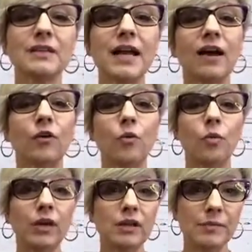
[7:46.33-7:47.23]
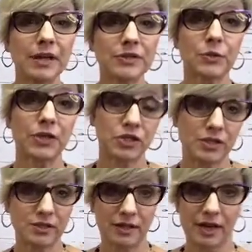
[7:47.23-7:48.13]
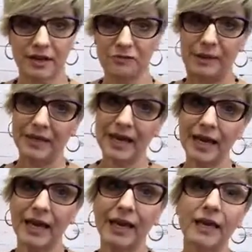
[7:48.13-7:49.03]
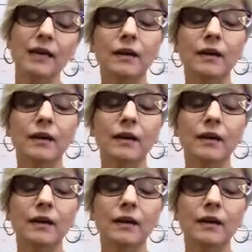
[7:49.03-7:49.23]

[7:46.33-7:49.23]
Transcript: Now, one of the biggest questions that I've been getting